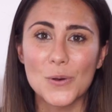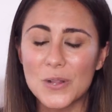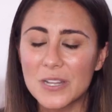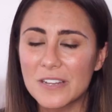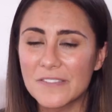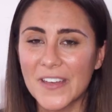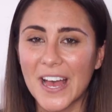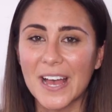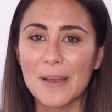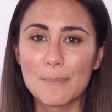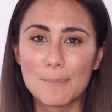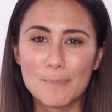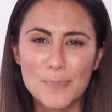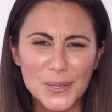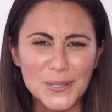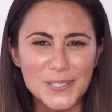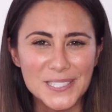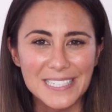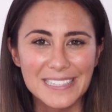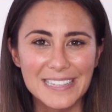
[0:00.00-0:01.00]
all of that
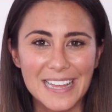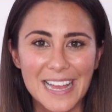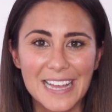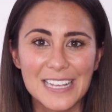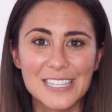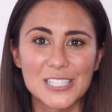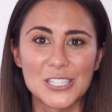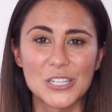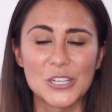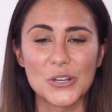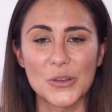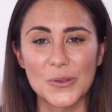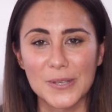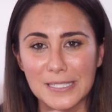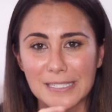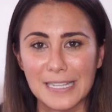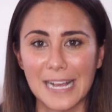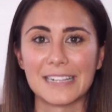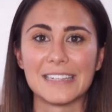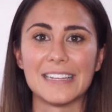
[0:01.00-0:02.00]
built in there so you know
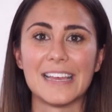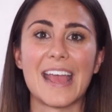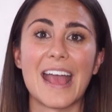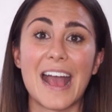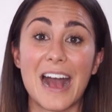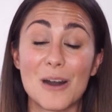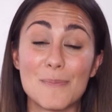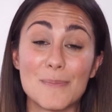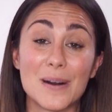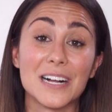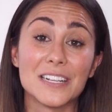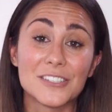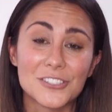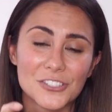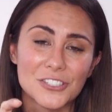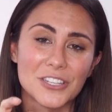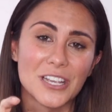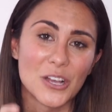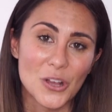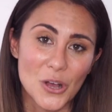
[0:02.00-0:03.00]
exactly how
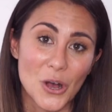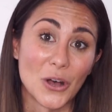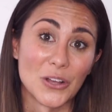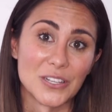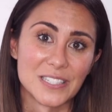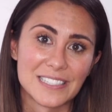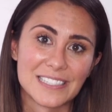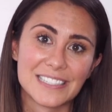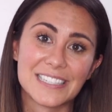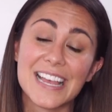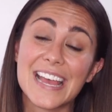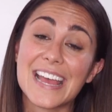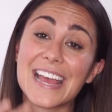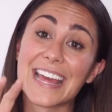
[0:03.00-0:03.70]
much it costs.